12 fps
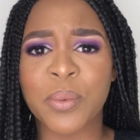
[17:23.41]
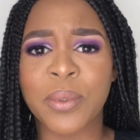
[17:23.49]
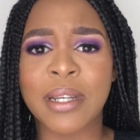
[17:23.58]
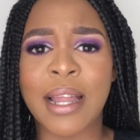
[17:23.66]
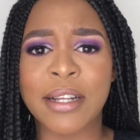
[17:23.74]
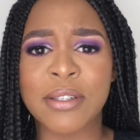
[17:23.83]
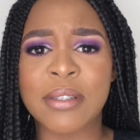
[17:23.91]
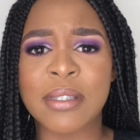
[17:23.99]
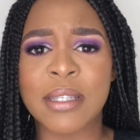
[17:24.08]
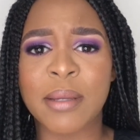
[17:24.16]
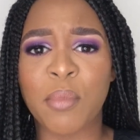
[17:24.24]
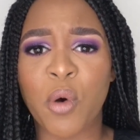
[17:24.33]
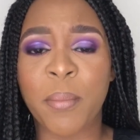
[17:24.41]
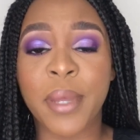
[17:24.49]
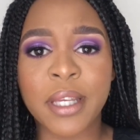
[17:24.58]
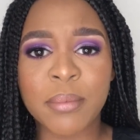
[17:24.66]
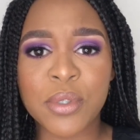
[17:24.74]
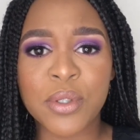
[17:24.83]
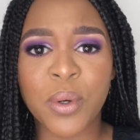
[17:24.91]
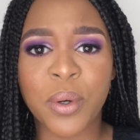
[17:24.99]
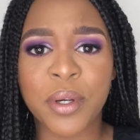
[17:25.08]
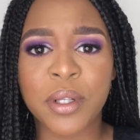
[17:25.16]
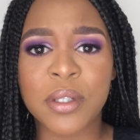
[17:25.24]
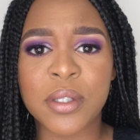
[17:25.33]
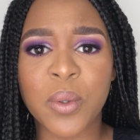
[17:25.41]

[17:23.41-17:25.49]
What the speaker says: would like to see more makeup tutorials